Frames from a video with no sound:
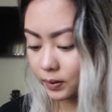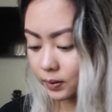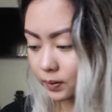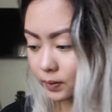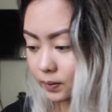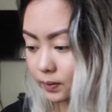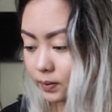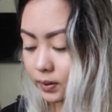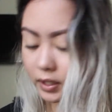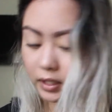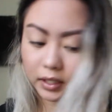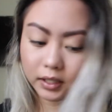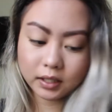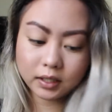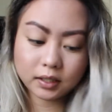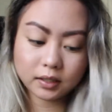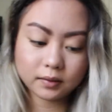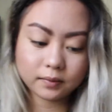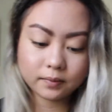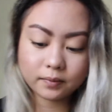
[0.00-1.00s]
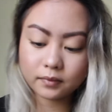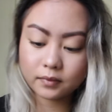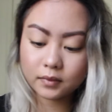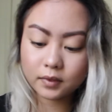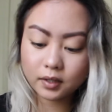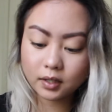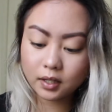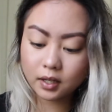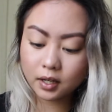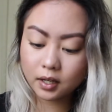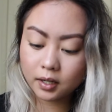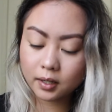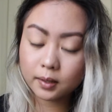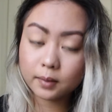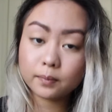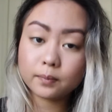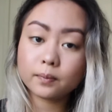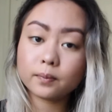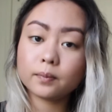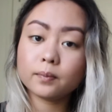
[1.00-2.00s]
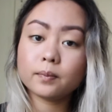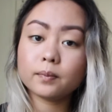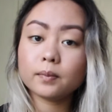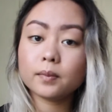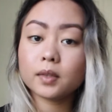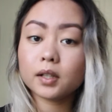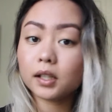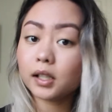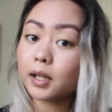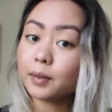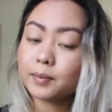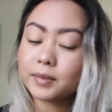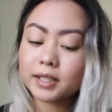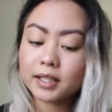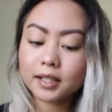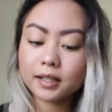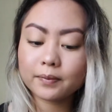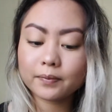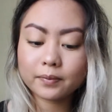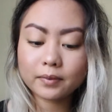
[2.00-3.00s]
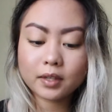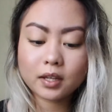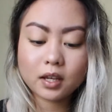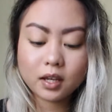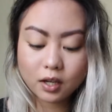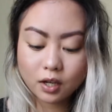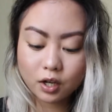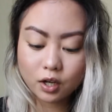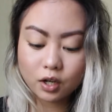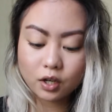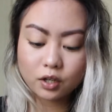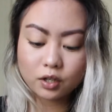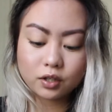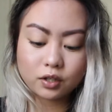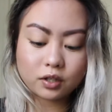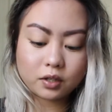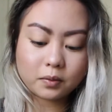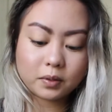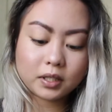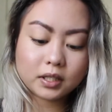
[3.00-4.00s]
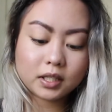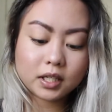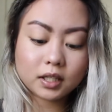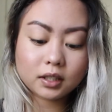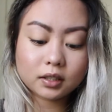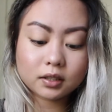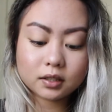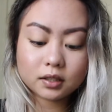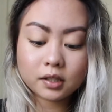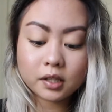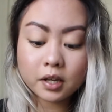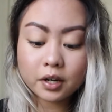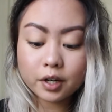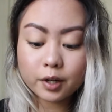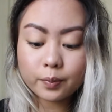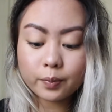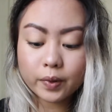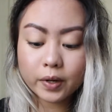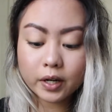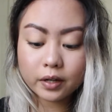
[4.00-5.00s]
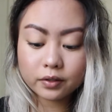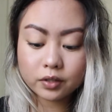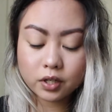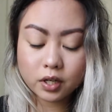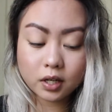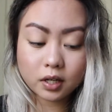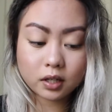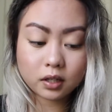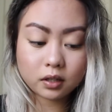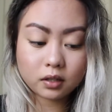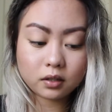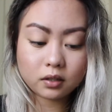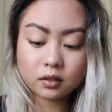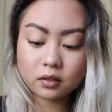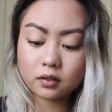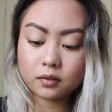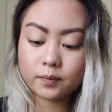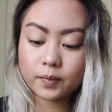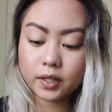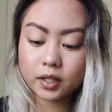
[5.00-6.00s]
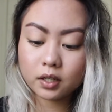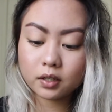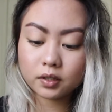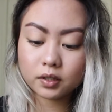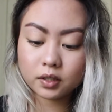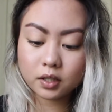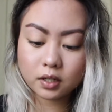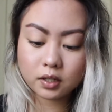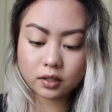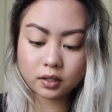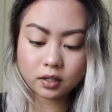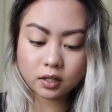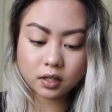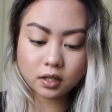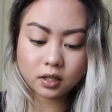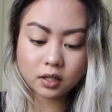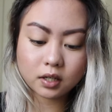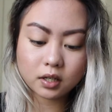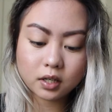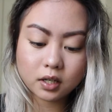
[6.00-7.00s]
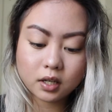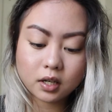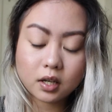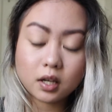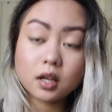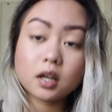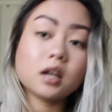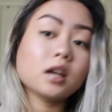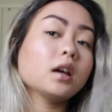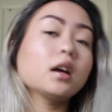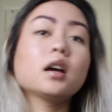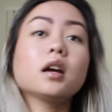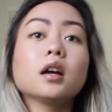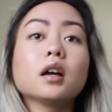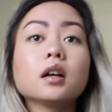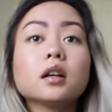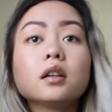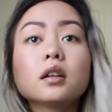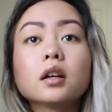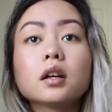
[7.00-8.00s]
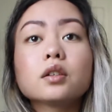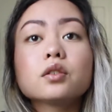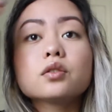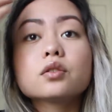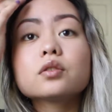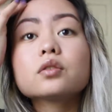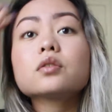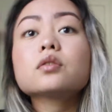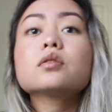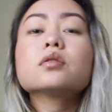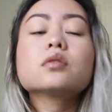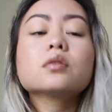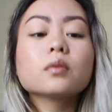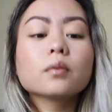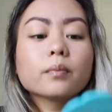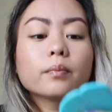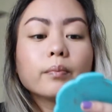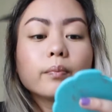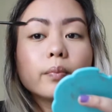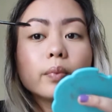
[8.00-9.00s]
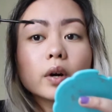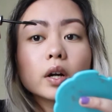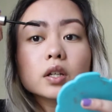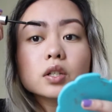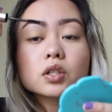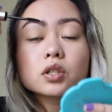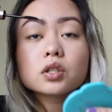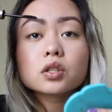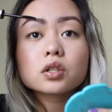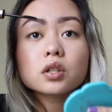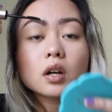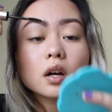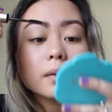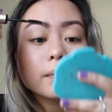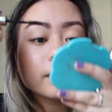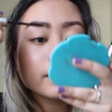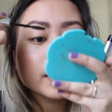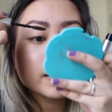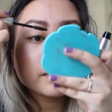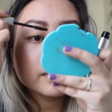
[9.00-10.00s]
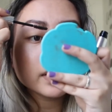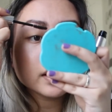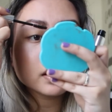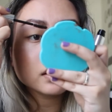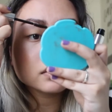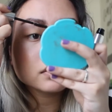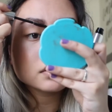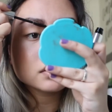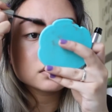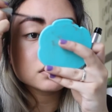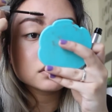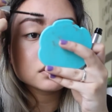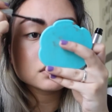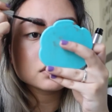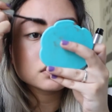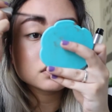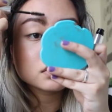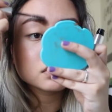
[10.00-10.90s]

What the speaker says: Okay, I'm clumsy. So I'm gonna take this clear brow gel by Anastasia and I just brush up my brows